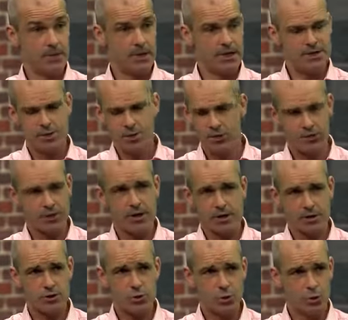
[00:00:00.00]
It's not a thing
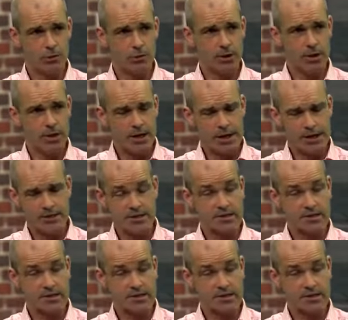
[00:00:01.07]
at all. It's a